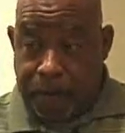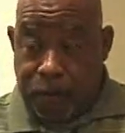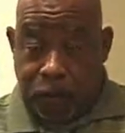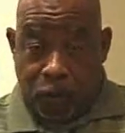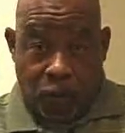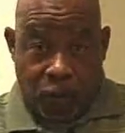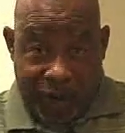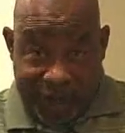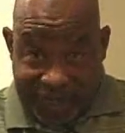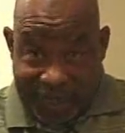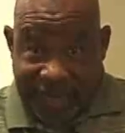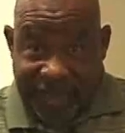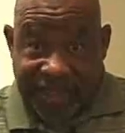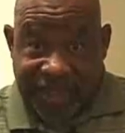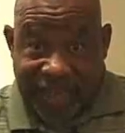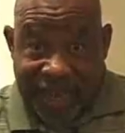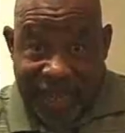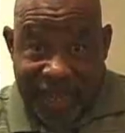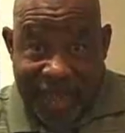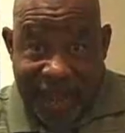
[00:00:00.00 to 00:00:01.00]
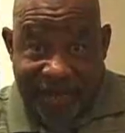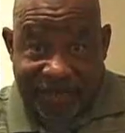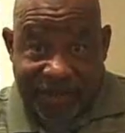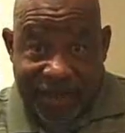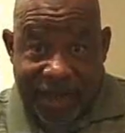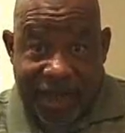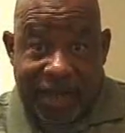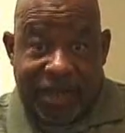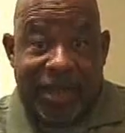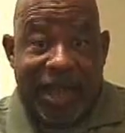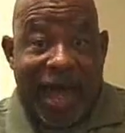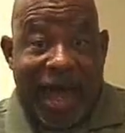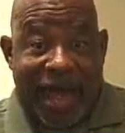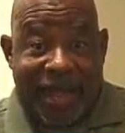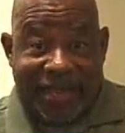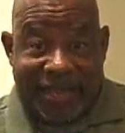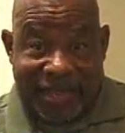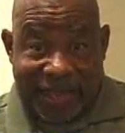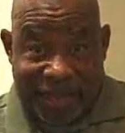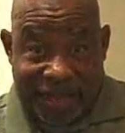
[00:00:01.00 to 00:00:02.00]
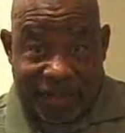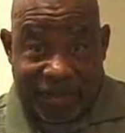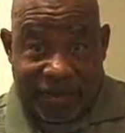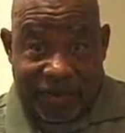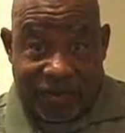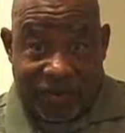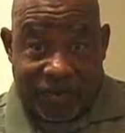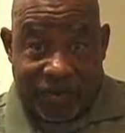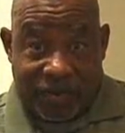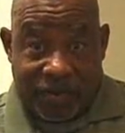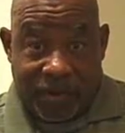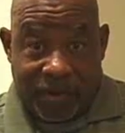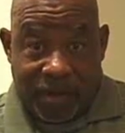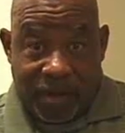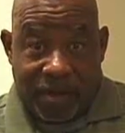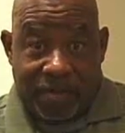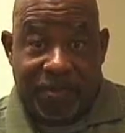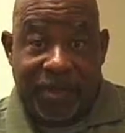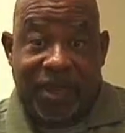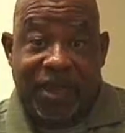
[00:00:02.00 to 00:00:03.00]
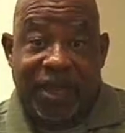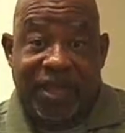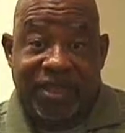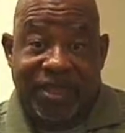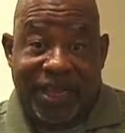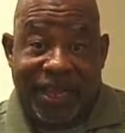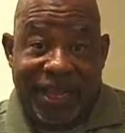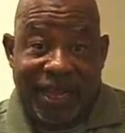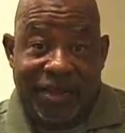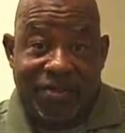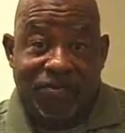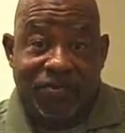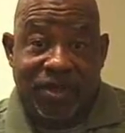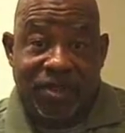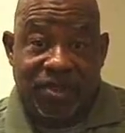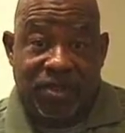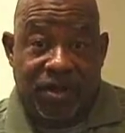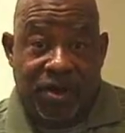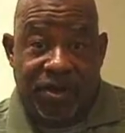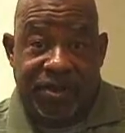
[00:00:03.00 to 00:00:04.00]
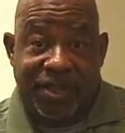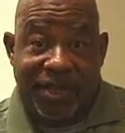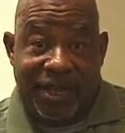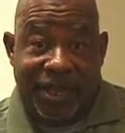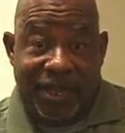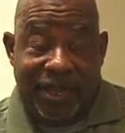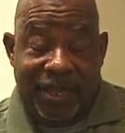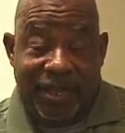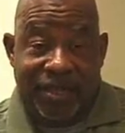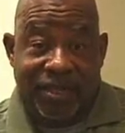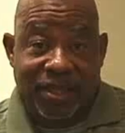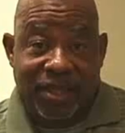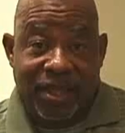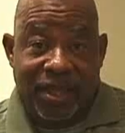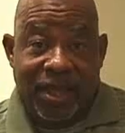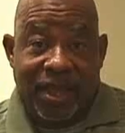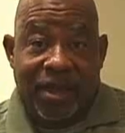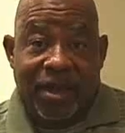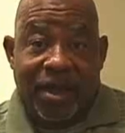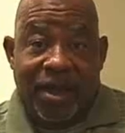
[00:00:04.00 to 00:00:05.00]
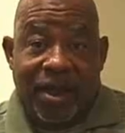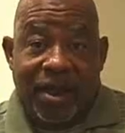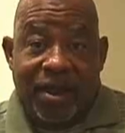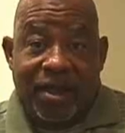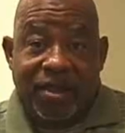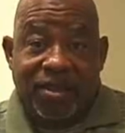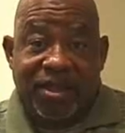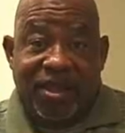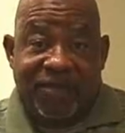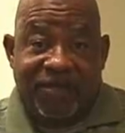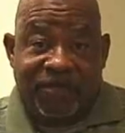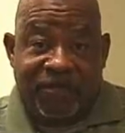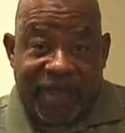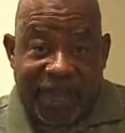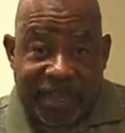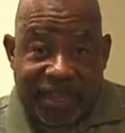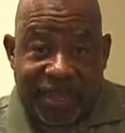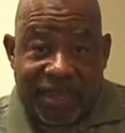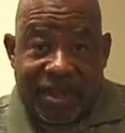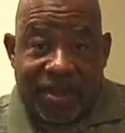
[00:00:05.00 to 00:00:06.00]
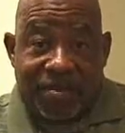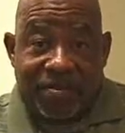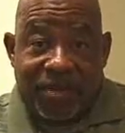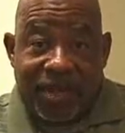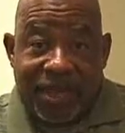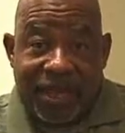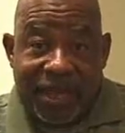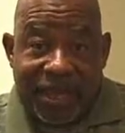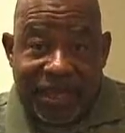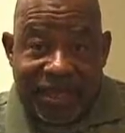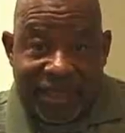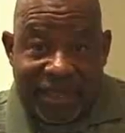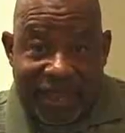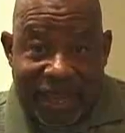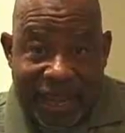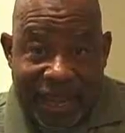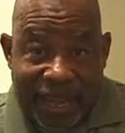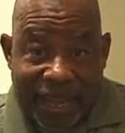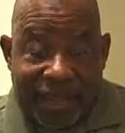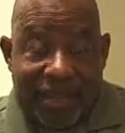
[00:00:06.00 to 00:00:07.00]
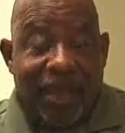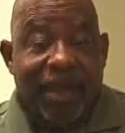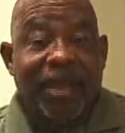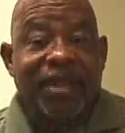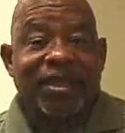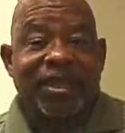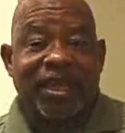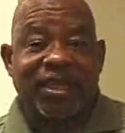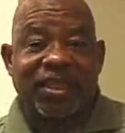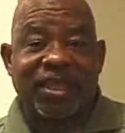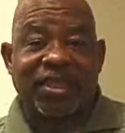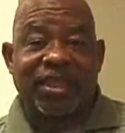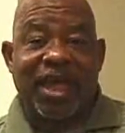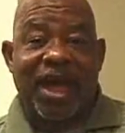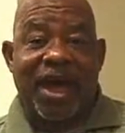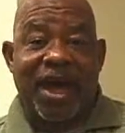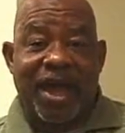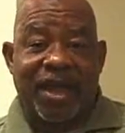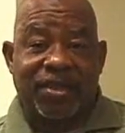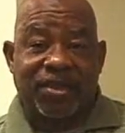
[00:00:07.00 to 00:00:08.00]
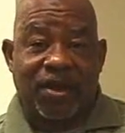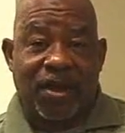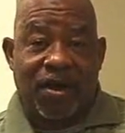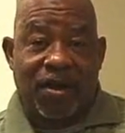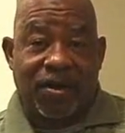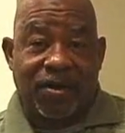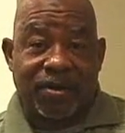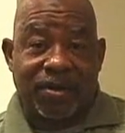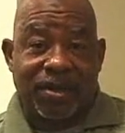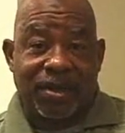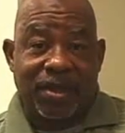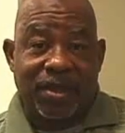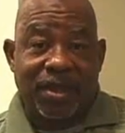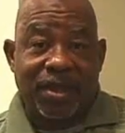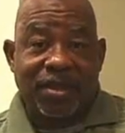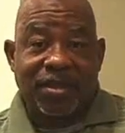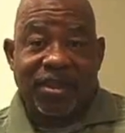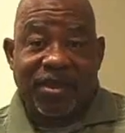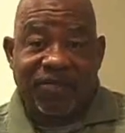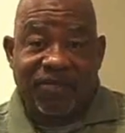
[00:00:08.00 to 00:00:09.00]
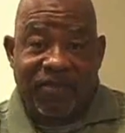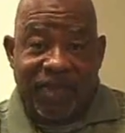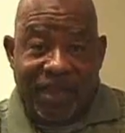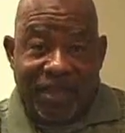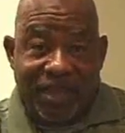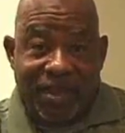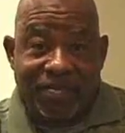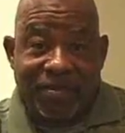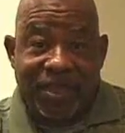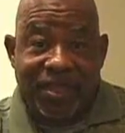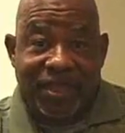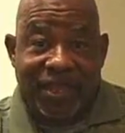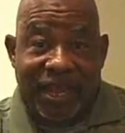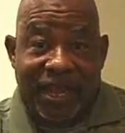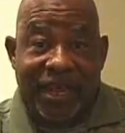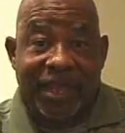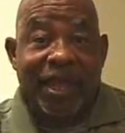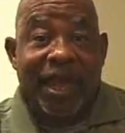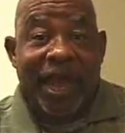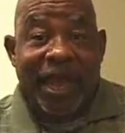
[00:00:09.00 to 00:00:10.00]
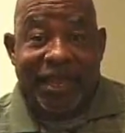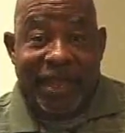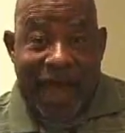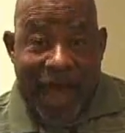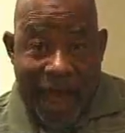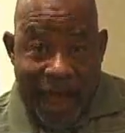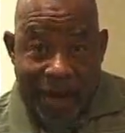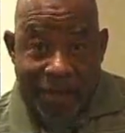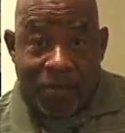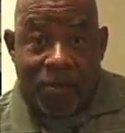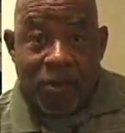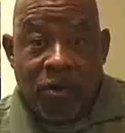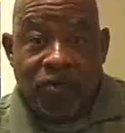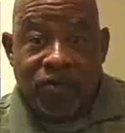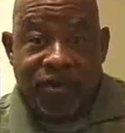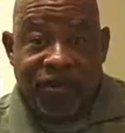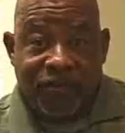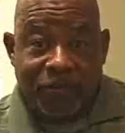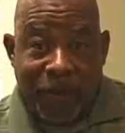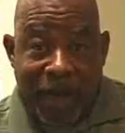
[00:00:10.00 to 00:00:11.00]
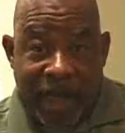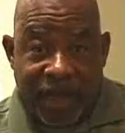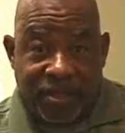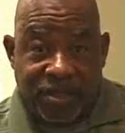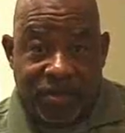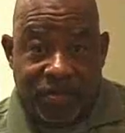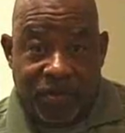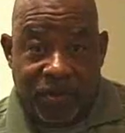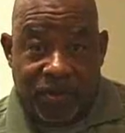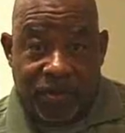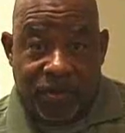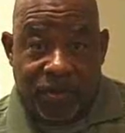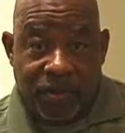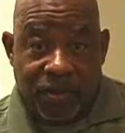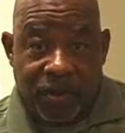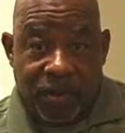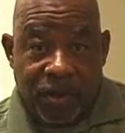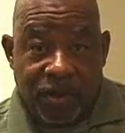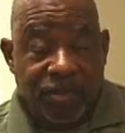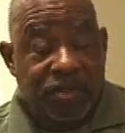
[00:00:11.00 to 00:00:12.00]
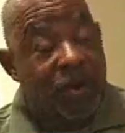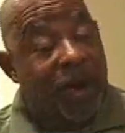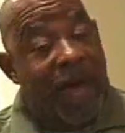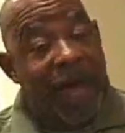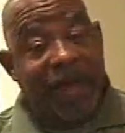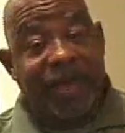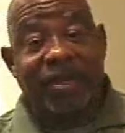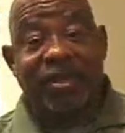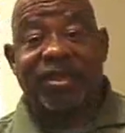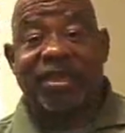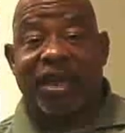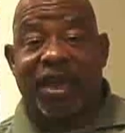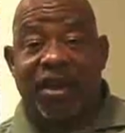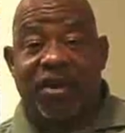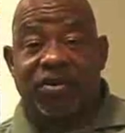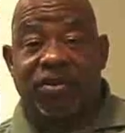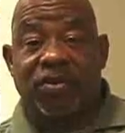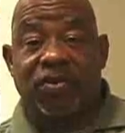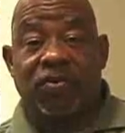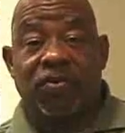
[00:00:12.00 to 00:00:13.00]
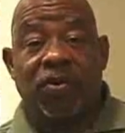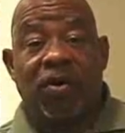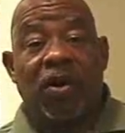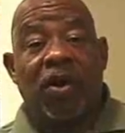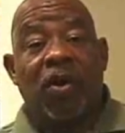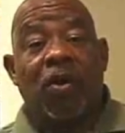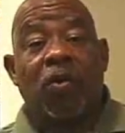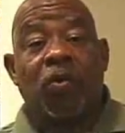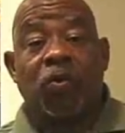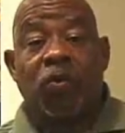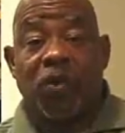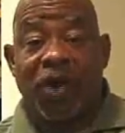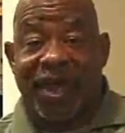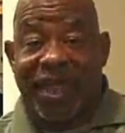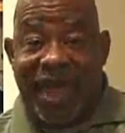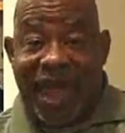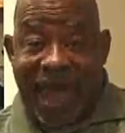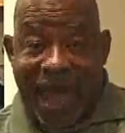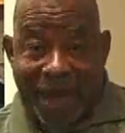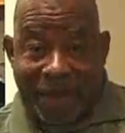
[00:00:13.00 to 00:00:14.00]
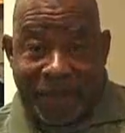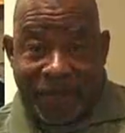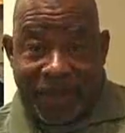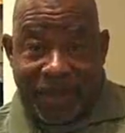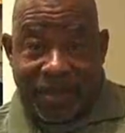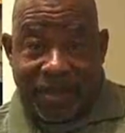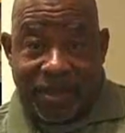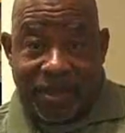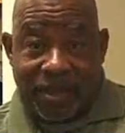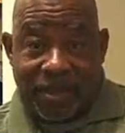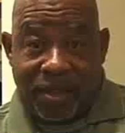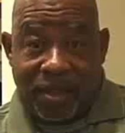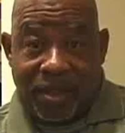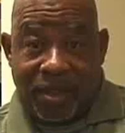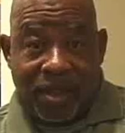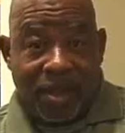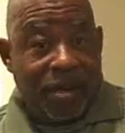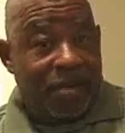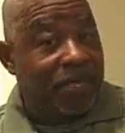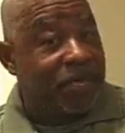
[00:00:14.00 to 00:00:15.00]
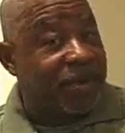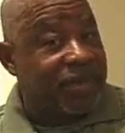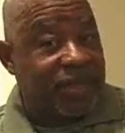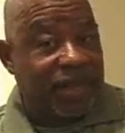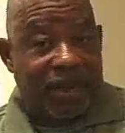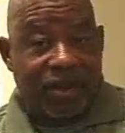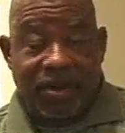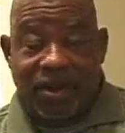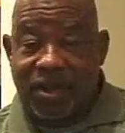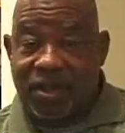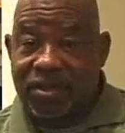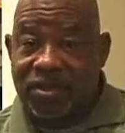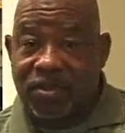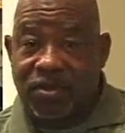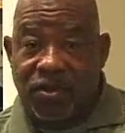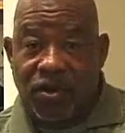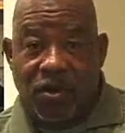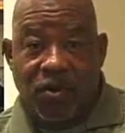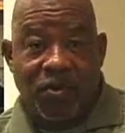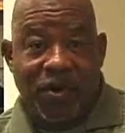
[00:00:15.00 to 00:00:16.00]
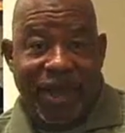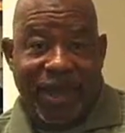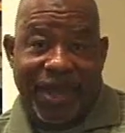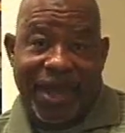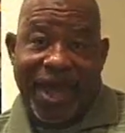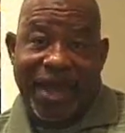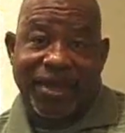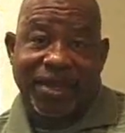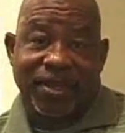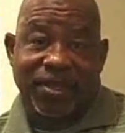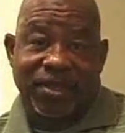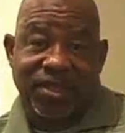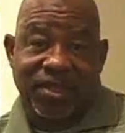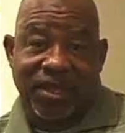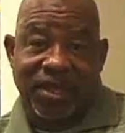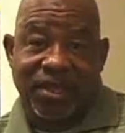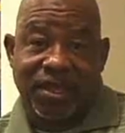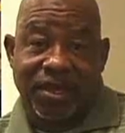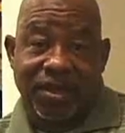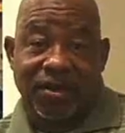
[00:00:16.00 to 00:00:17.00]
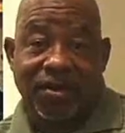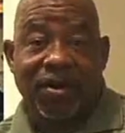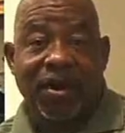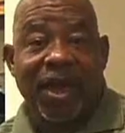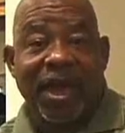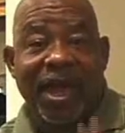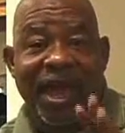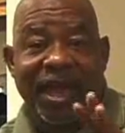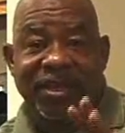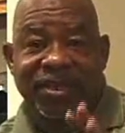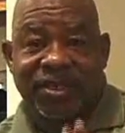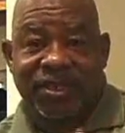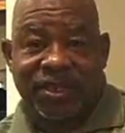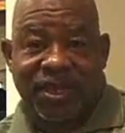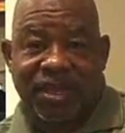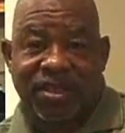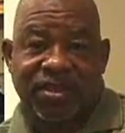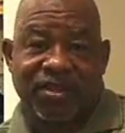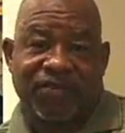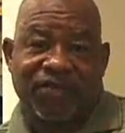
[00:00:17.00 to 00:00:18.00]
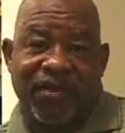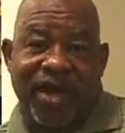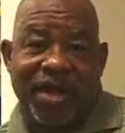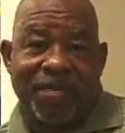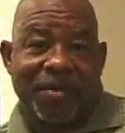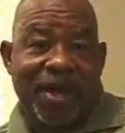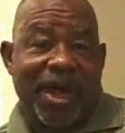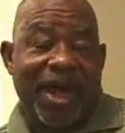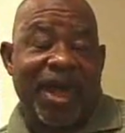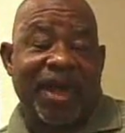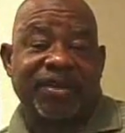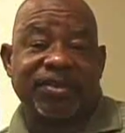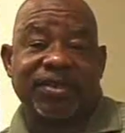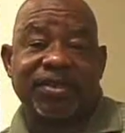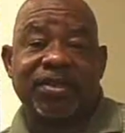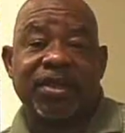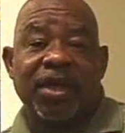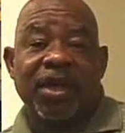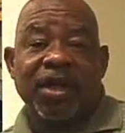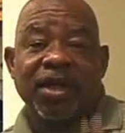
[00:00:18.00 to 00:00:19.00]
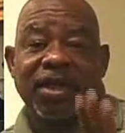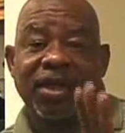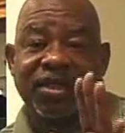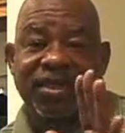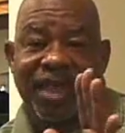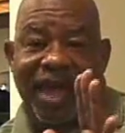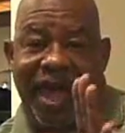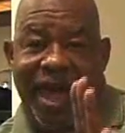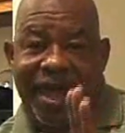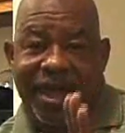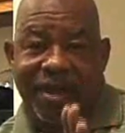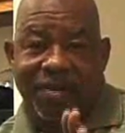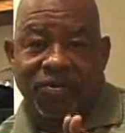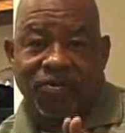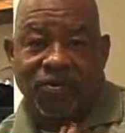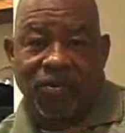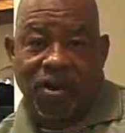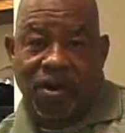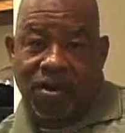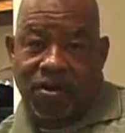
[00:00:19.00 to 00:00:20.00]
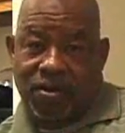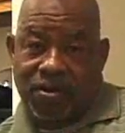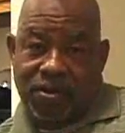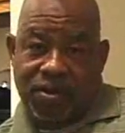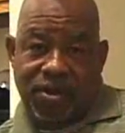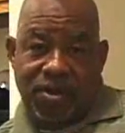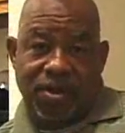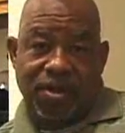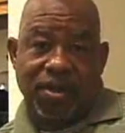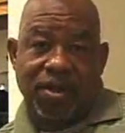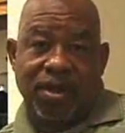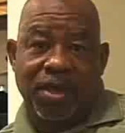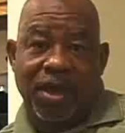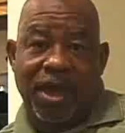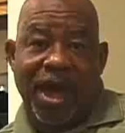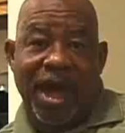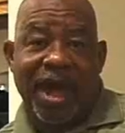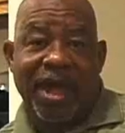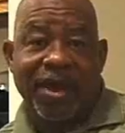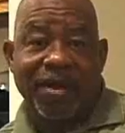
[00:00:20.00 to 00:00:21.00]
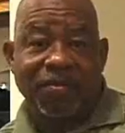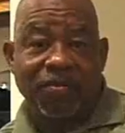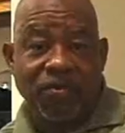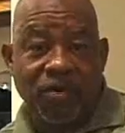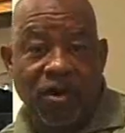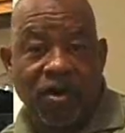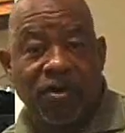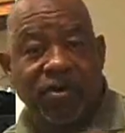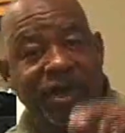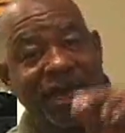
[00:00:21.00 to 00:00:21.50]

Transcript: what they said I've done, I did do, because the end result is the victim is dead. This is how I talked. The victim is dead and I'm responsible. So I can tell you what happened, but there is no way I can sit here and justify my action, because I am wrong. I am wrong